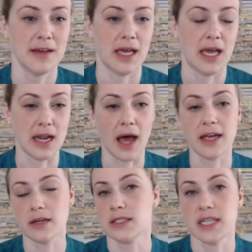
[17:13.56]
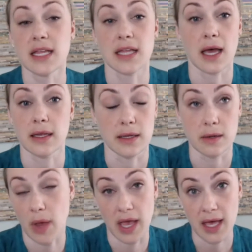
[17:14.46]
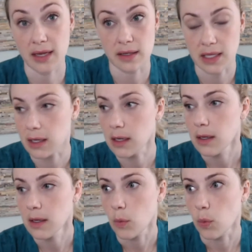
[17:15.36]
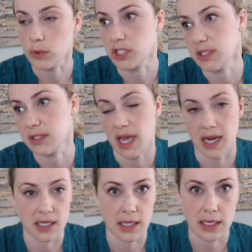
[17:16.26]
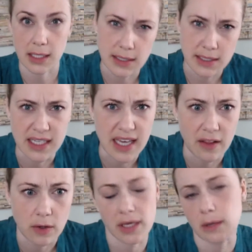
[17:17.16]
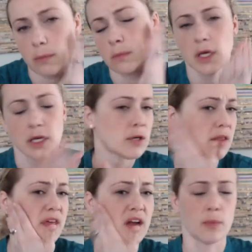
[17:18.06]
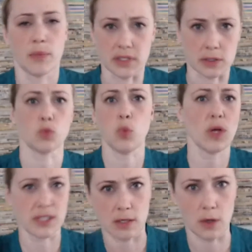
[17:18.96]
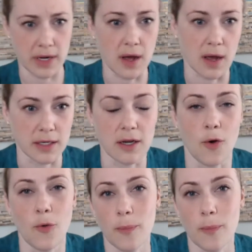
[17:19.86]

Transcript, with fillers: And I could take that in my head and think, well, geez, Kati, like get it together. Like you're a therapist. What's going on? You know?